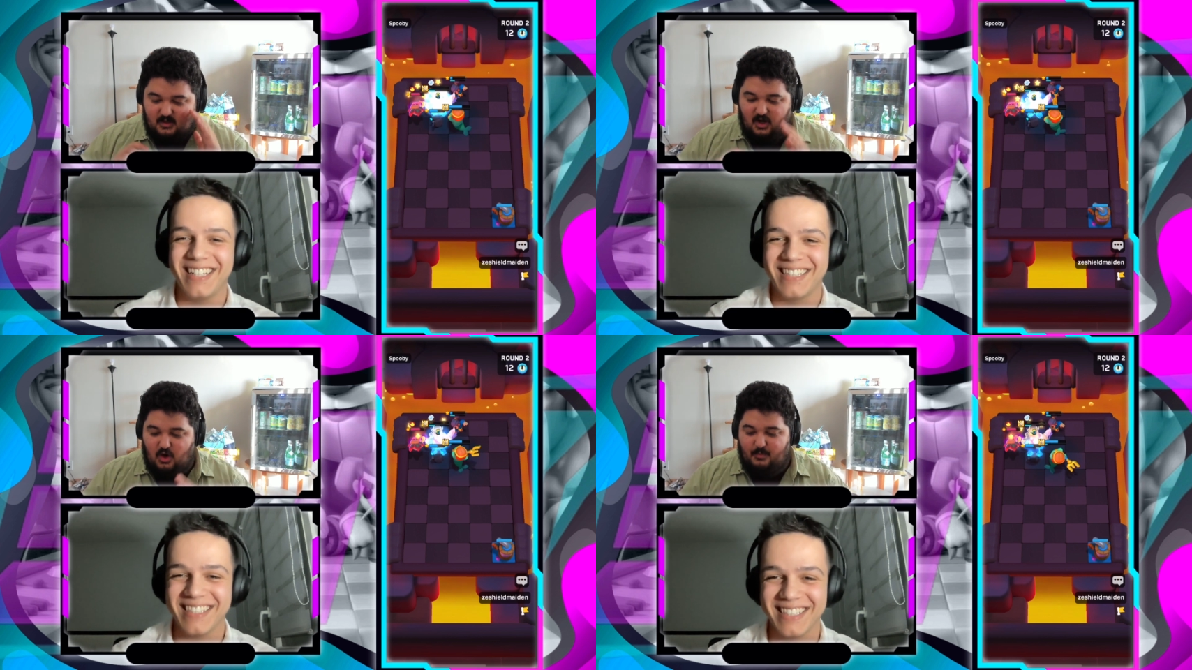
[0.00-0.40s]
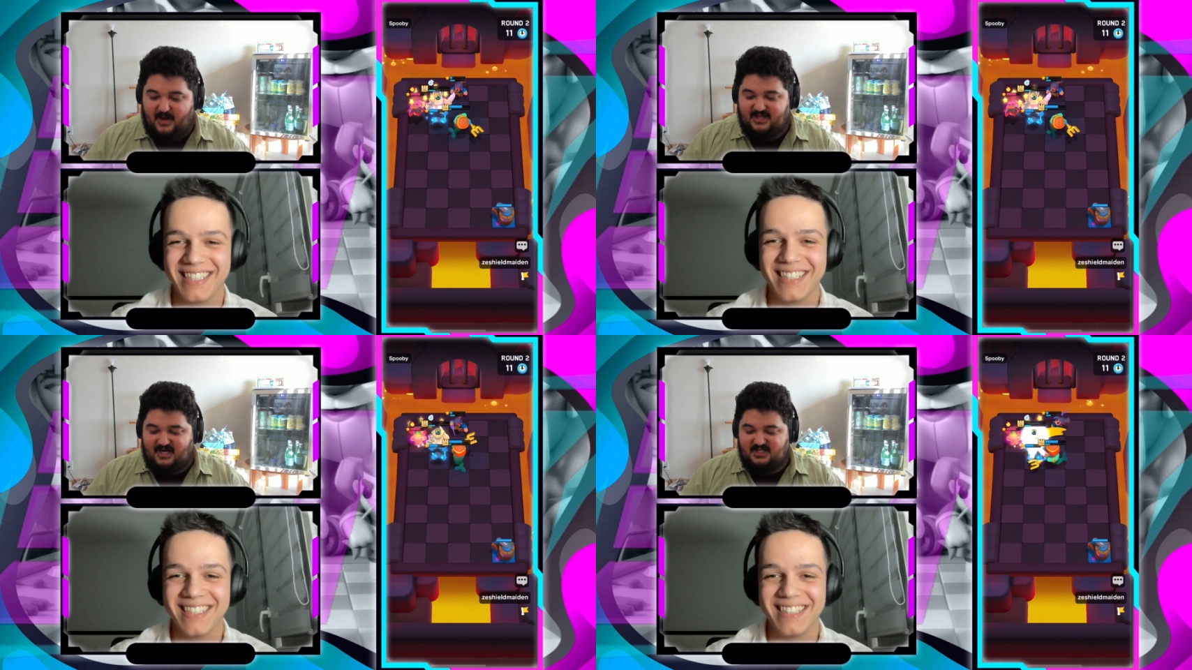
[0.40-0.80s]
Speaker 1: oh
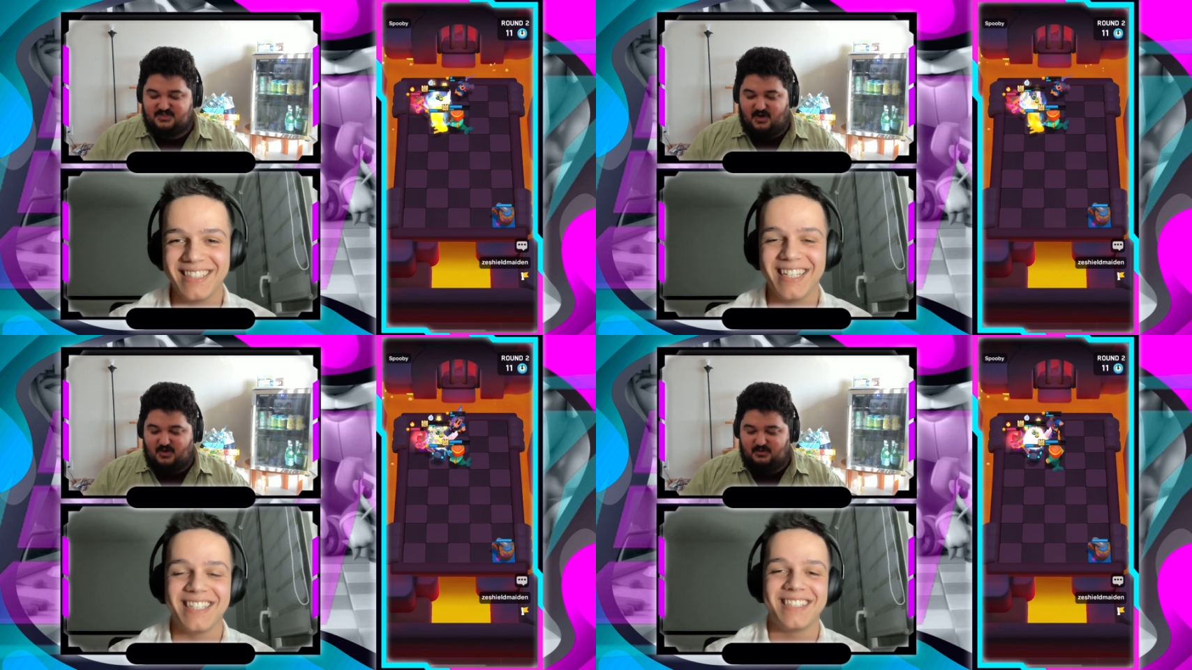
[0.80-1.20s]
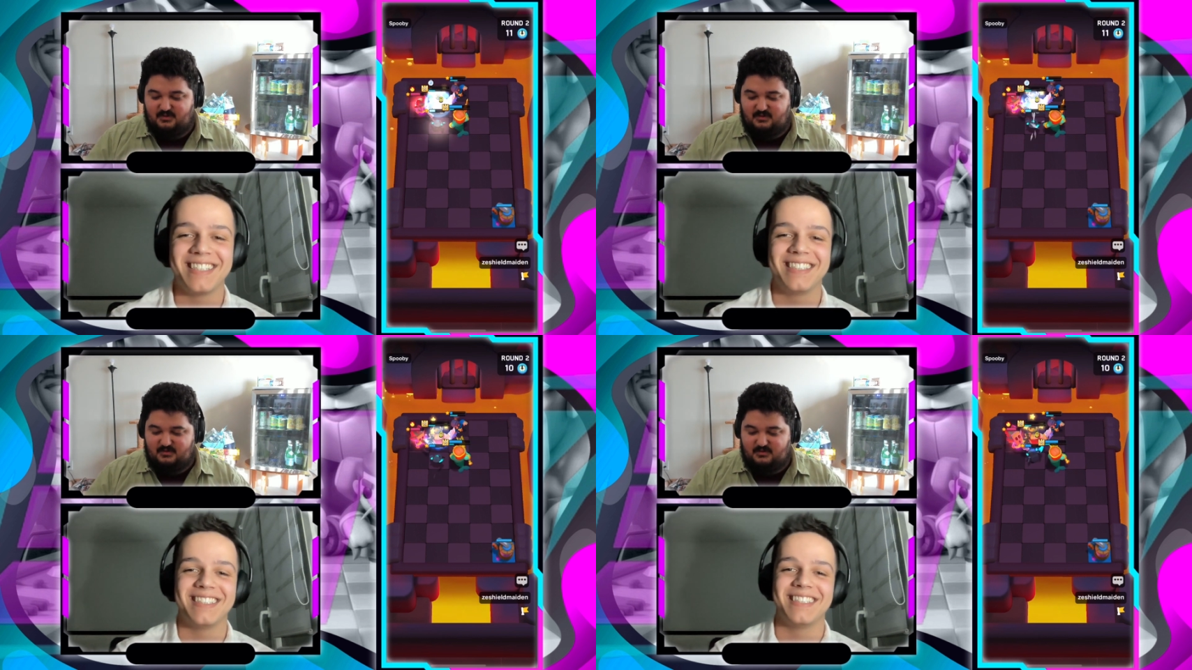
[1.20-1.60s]
my gosh, bro.
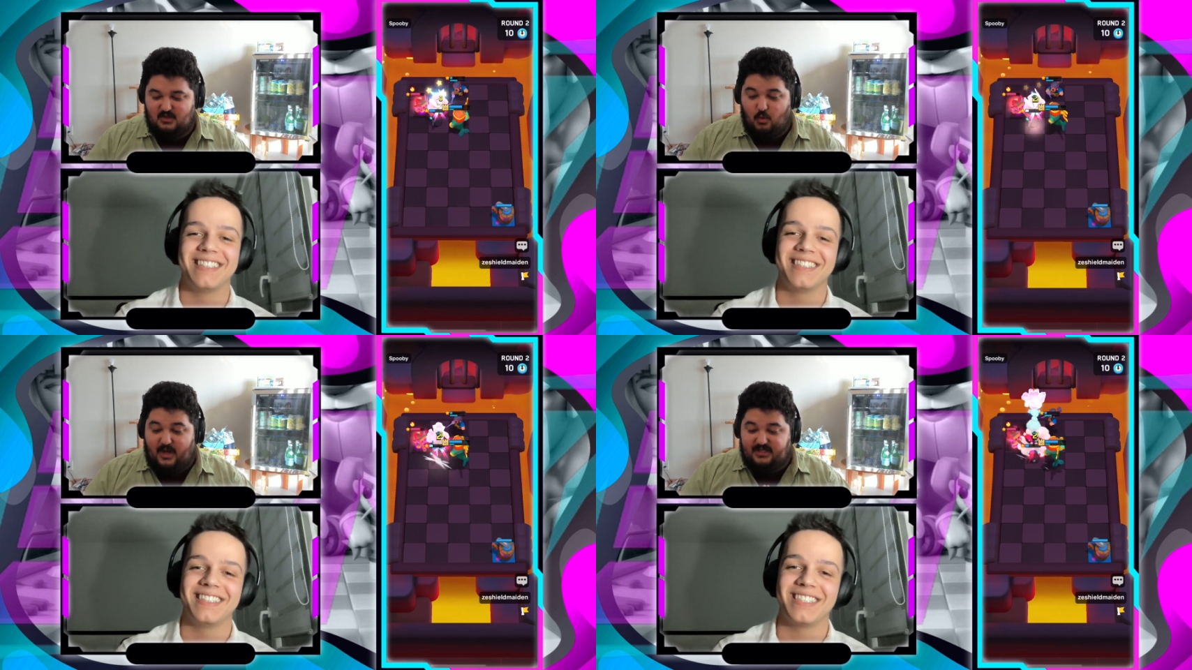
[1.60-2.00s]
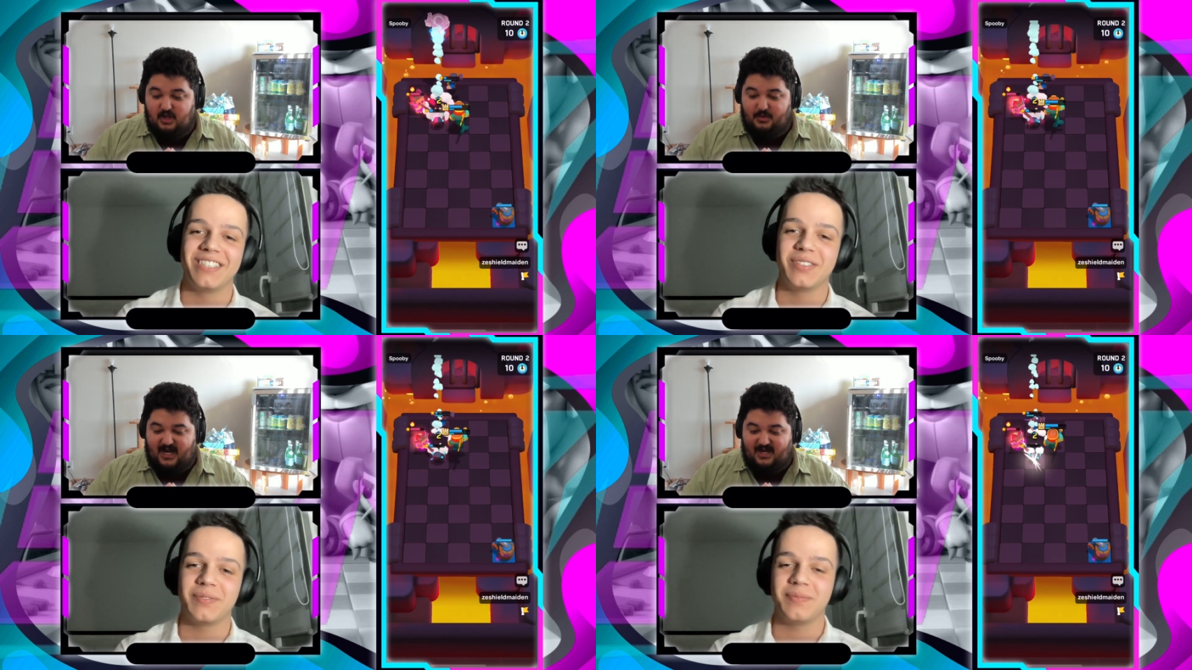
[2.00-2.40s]
Nice. Wait,
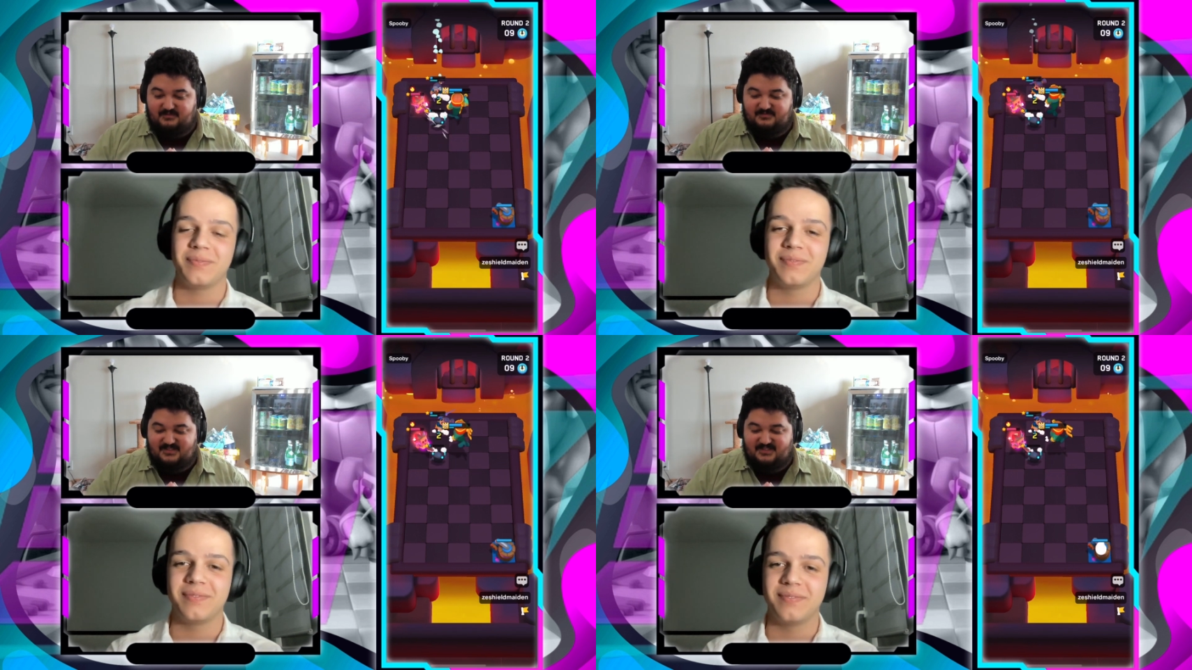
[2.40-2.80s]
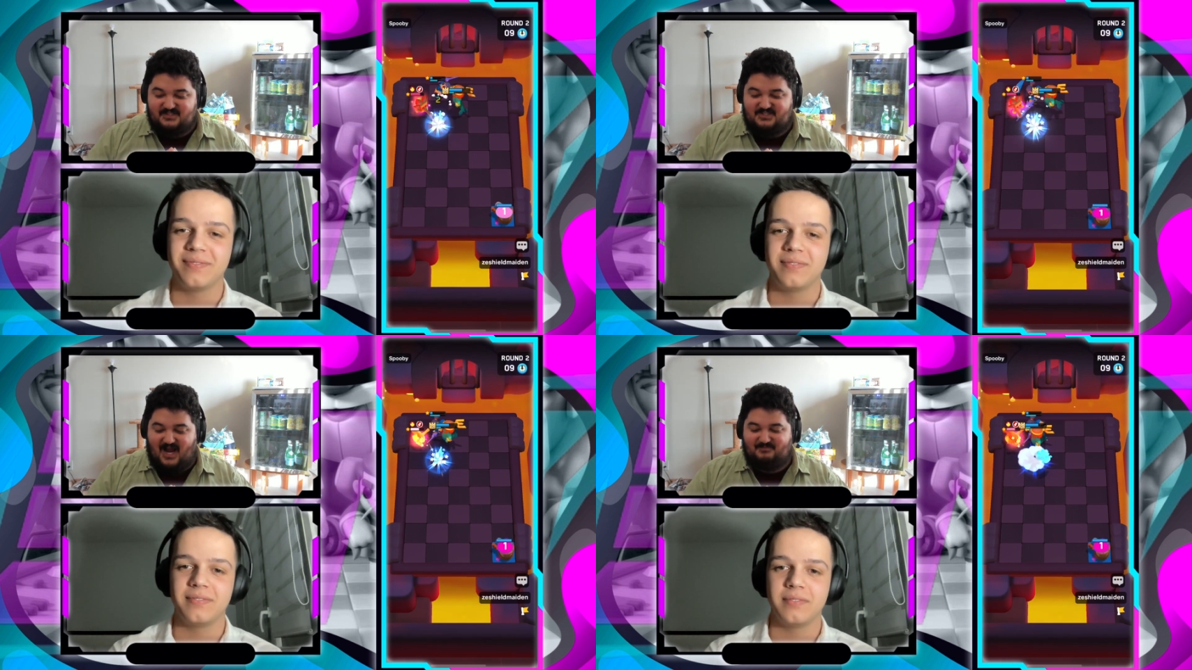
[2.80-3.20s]
no, we got it.
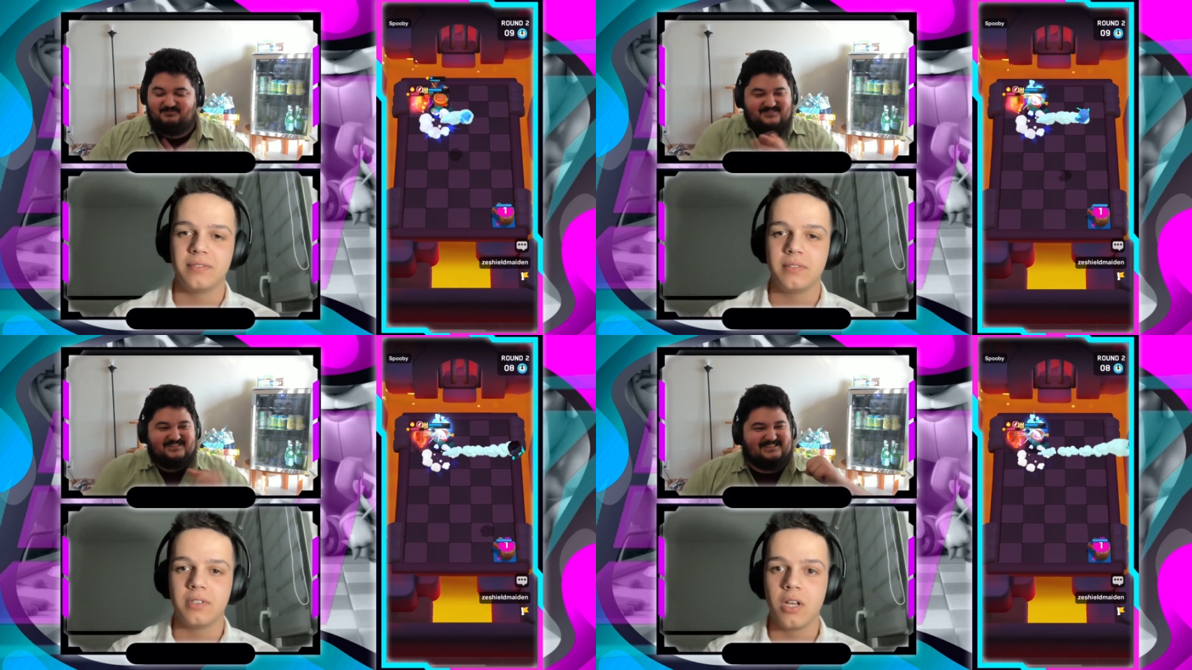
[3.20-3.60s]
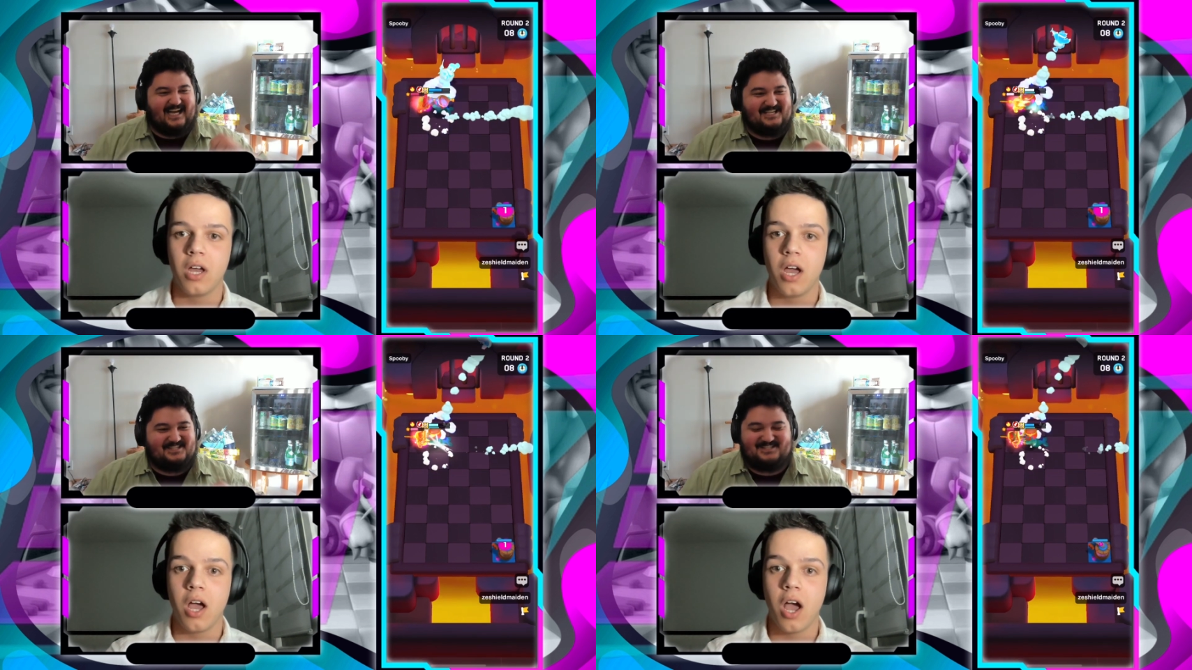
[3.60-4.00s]
Good job.
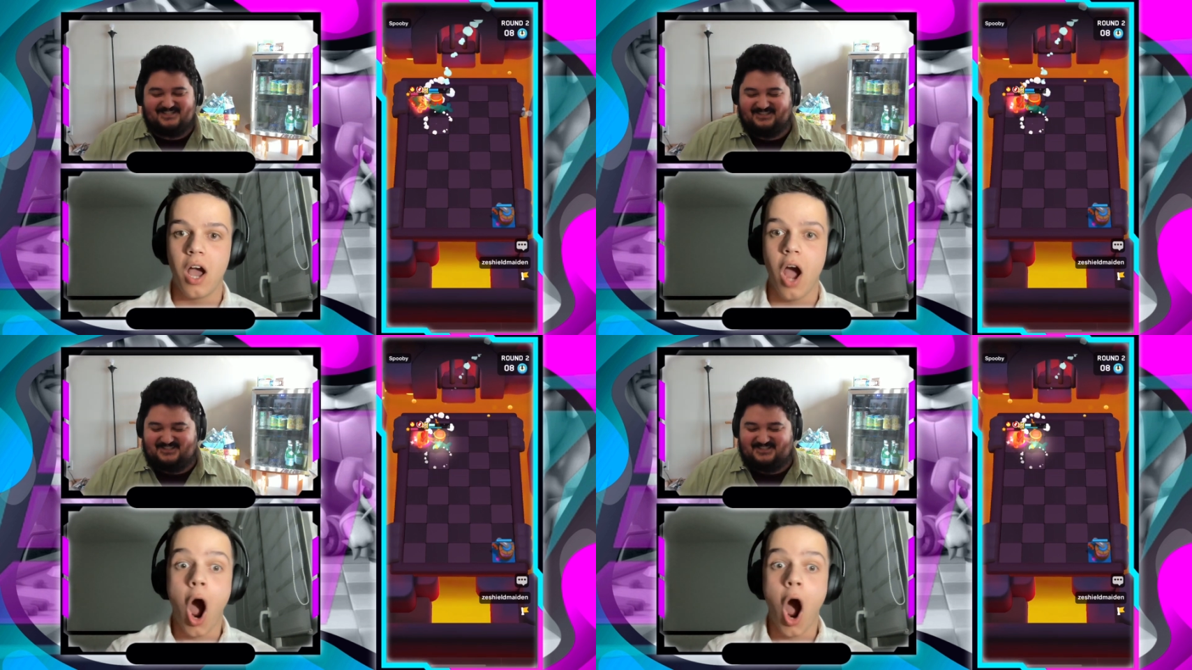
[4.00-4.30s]
Nice! Let's